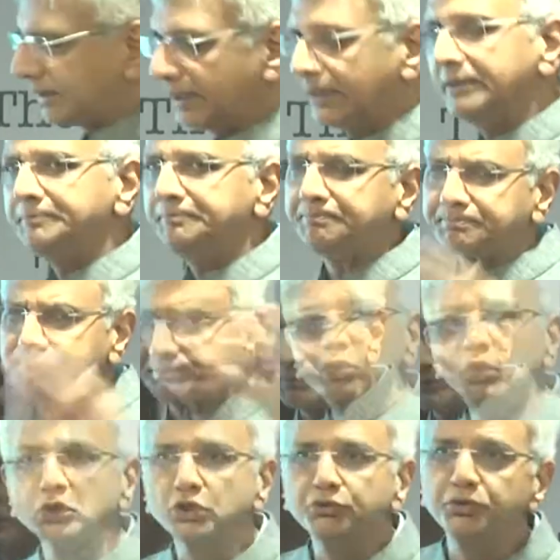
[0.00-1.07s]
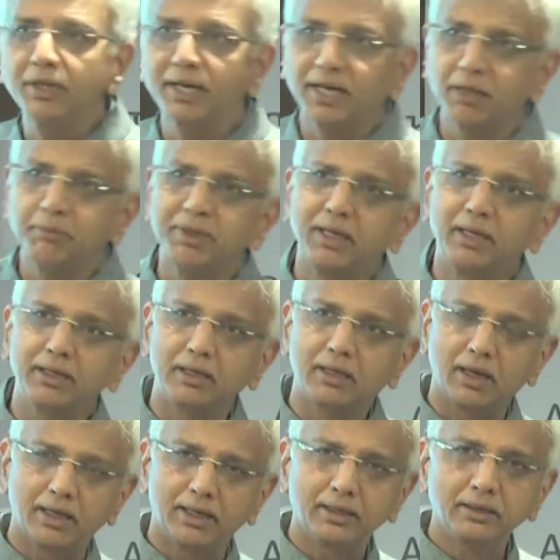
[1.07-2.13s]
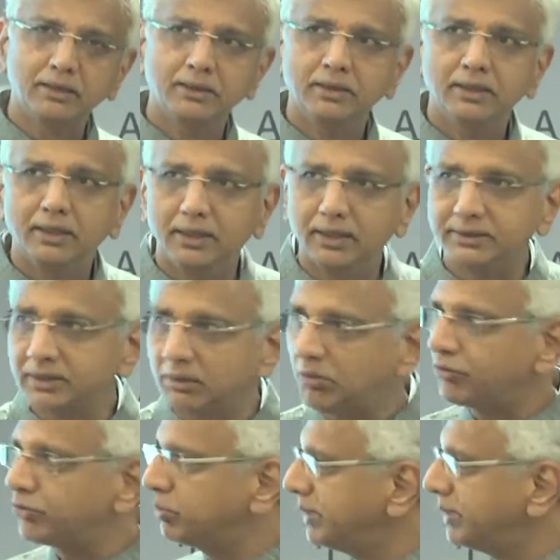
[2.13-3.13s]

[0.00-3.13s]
then, for those of you academically inclined, uh, some of you